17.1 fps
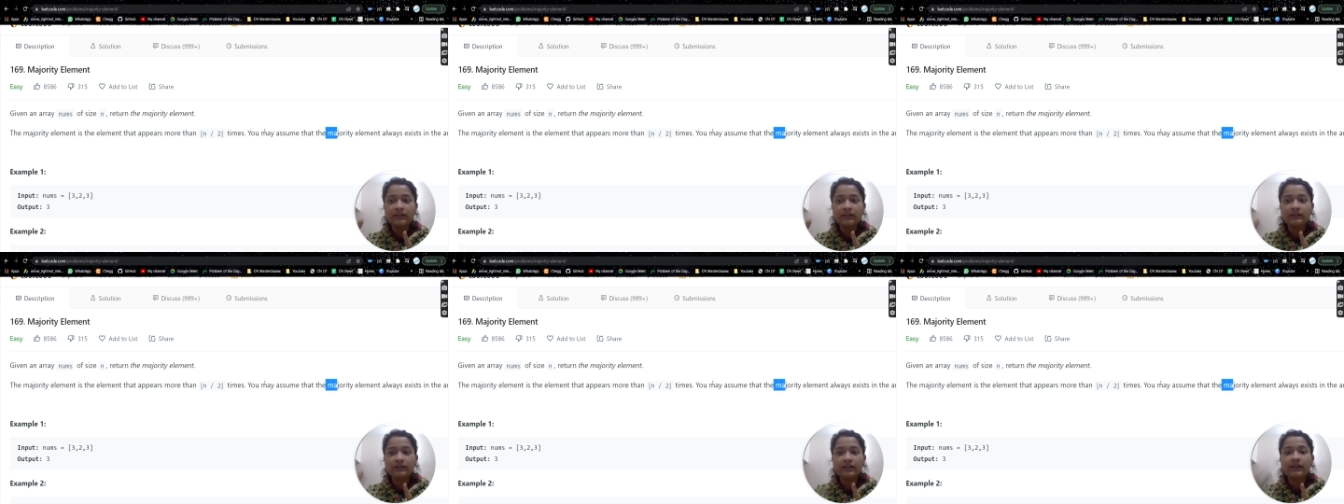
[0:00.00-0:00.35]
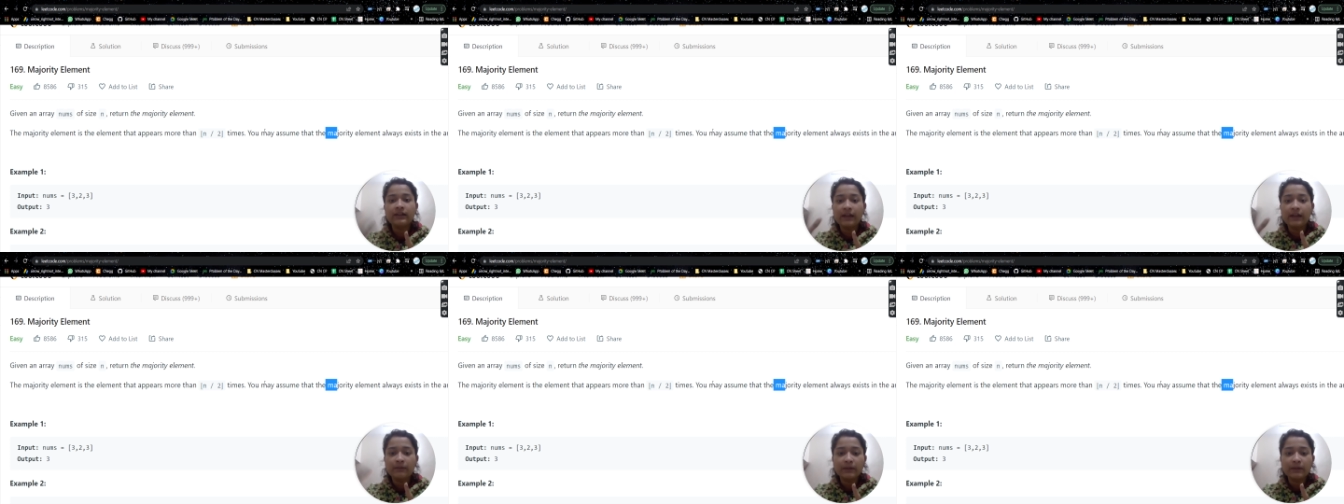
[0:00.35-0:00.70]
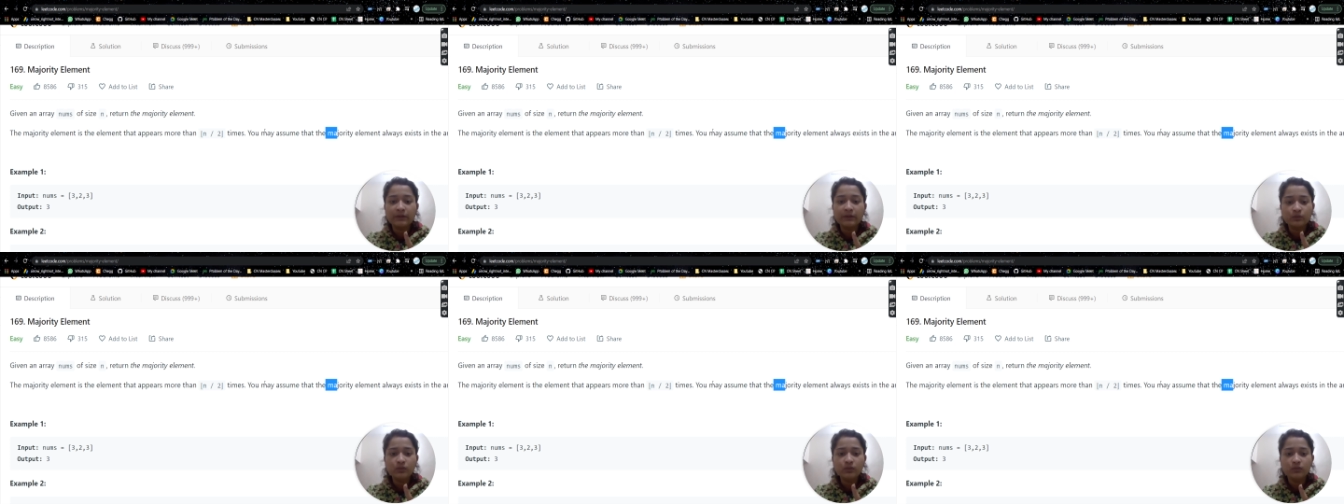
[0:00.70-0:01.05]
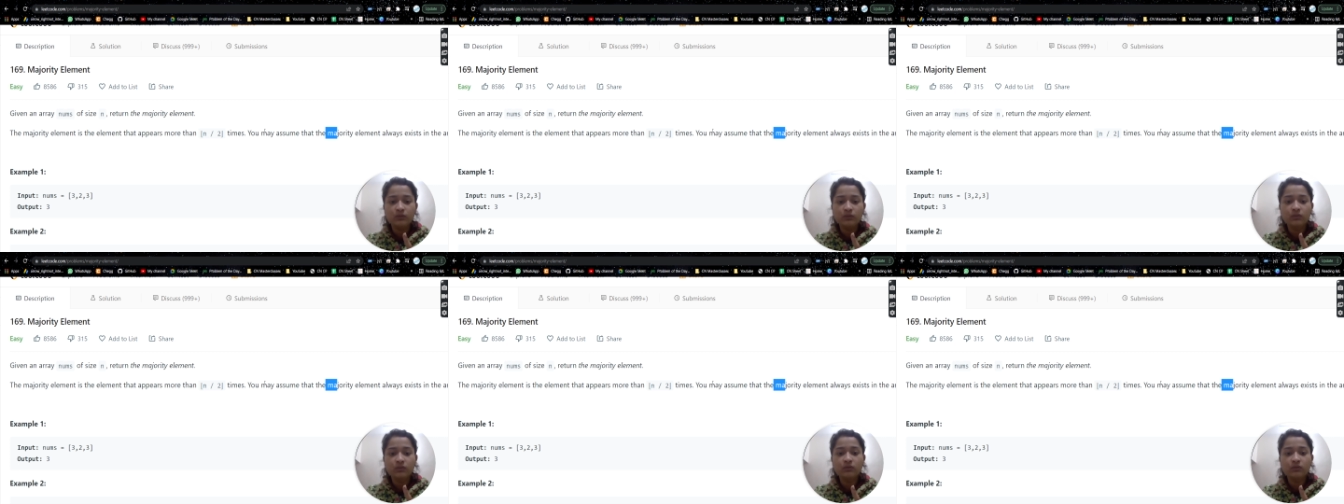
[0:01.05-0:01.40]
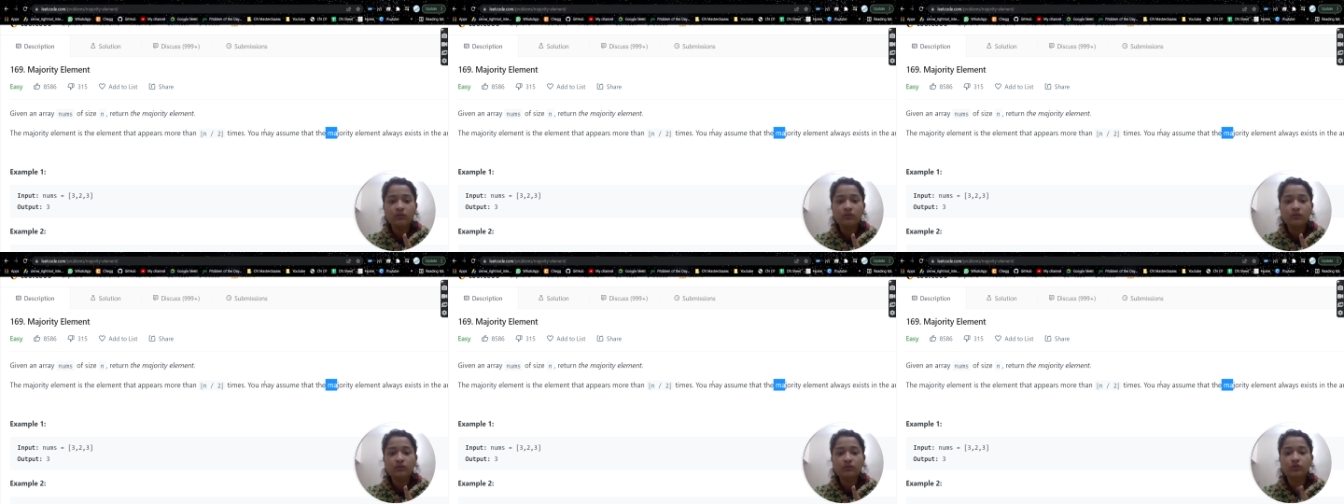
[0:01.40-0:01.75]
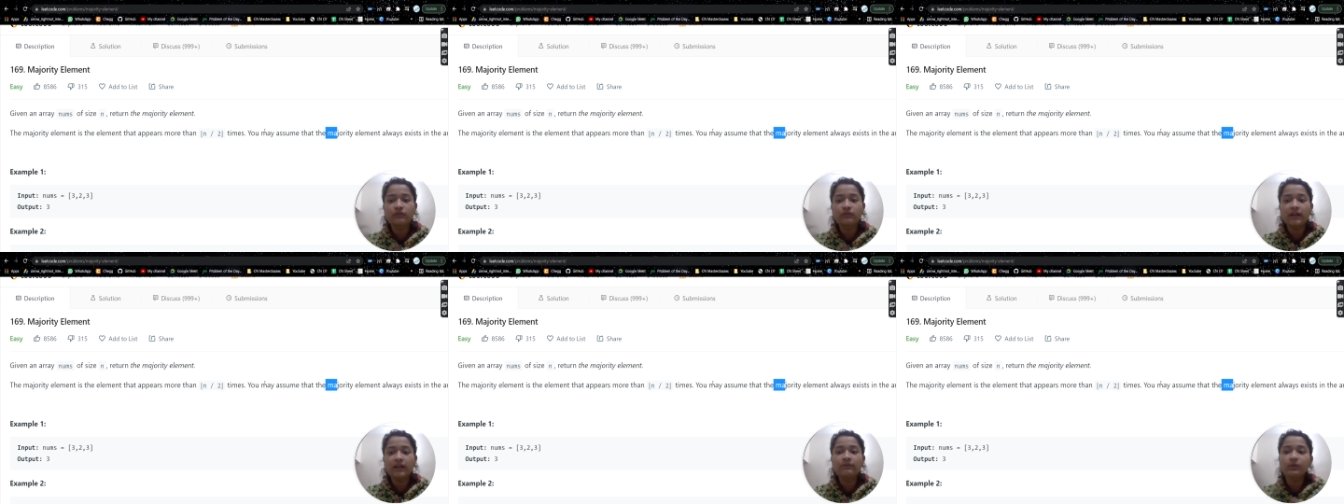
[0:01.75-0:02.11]
than n by 2. So
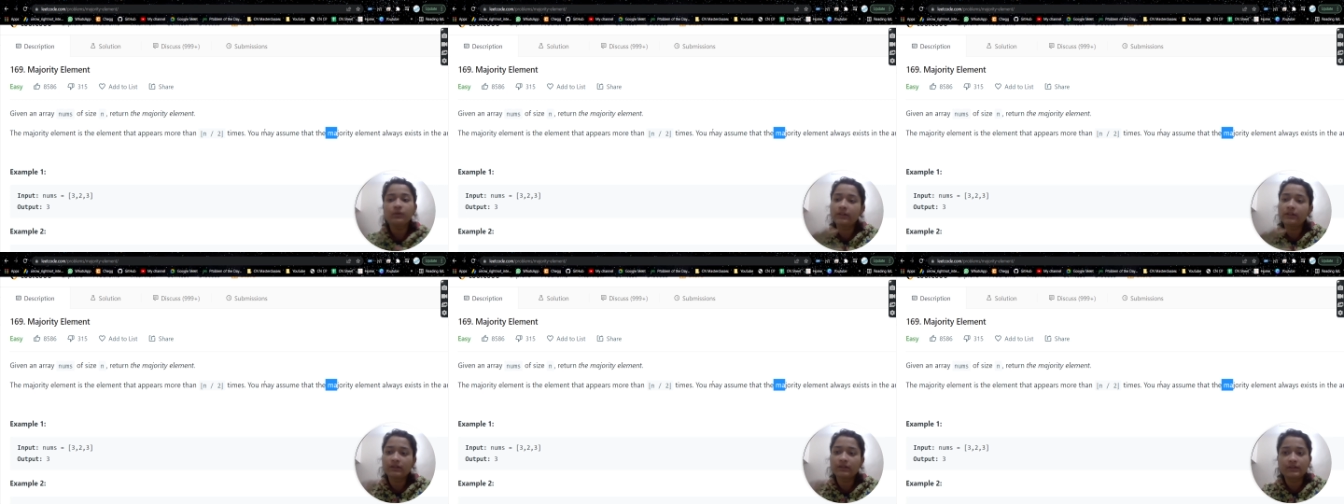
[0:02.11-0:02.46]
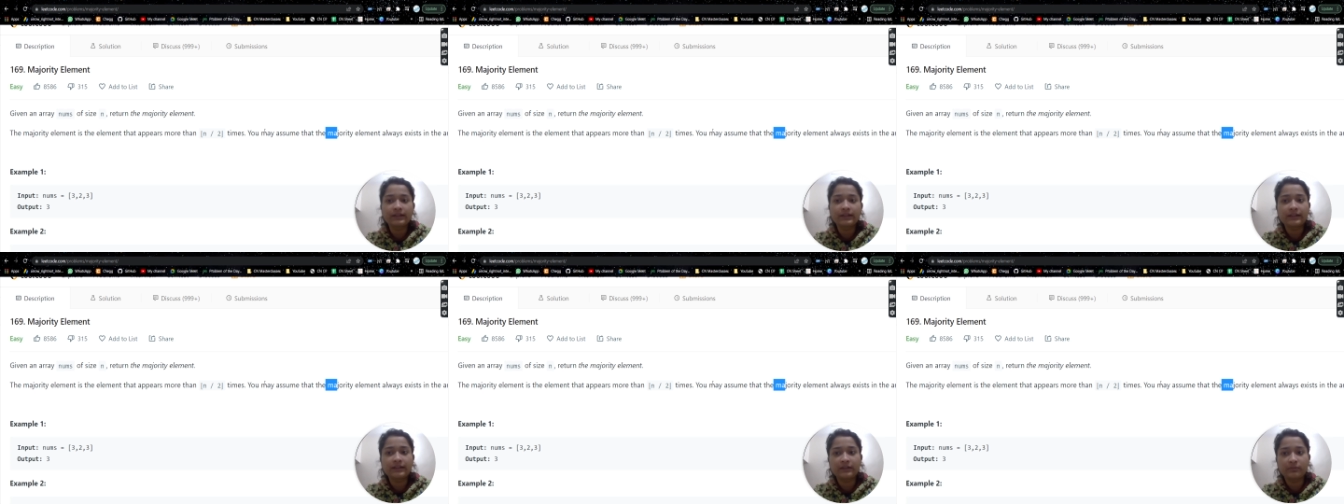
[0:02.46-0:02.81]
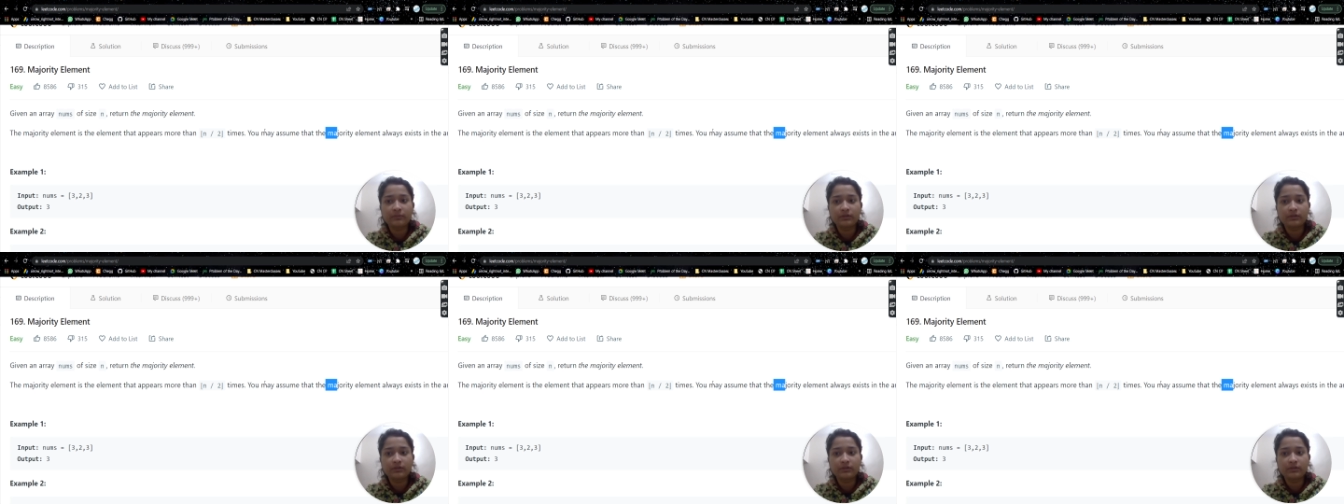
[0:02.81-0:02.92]
we have to return that element.